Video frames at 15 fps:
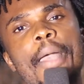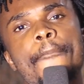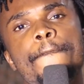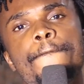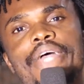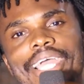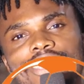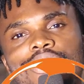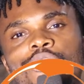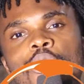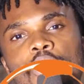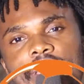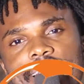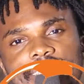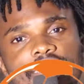by
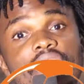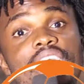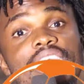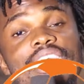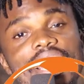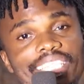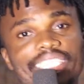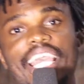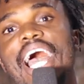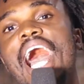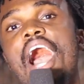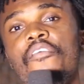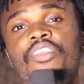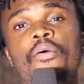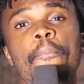BetCorrect. Yes, they
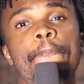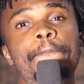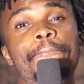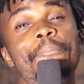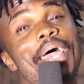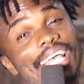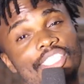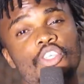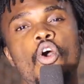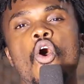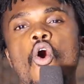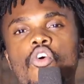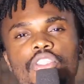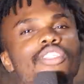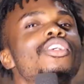have the best
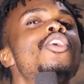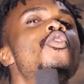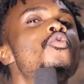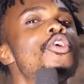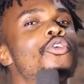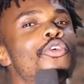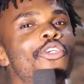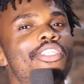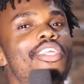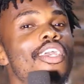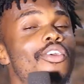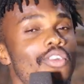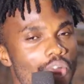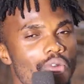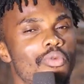odds. We go use
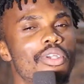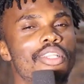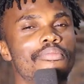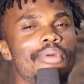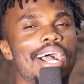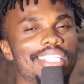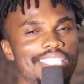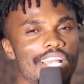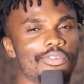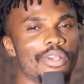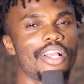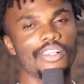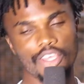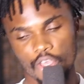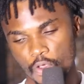take. Win match, and
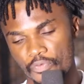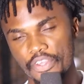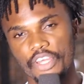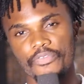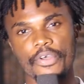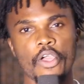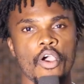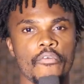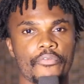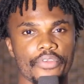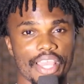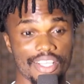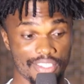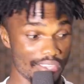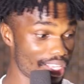well, if you refer your
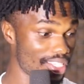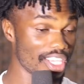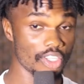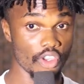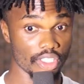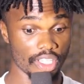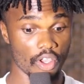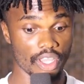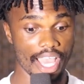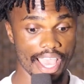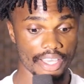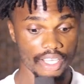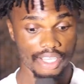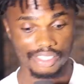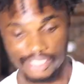friends, yeah, see, just tell your
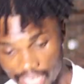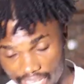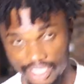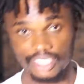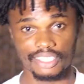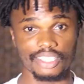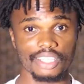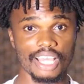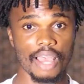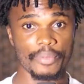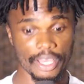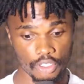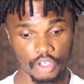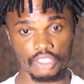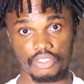guy, send this link,
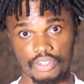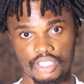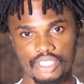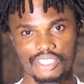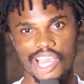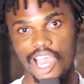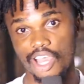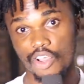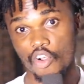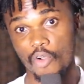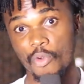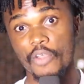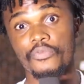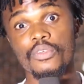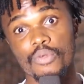I just register.
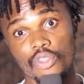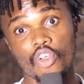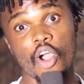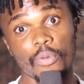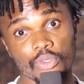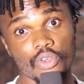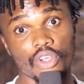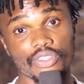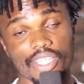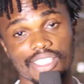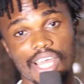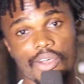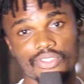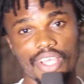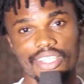Or if you win up to
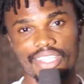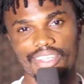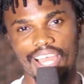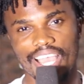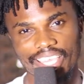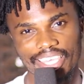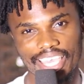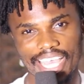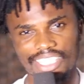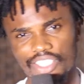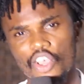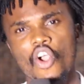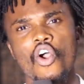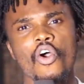100,000 naira and get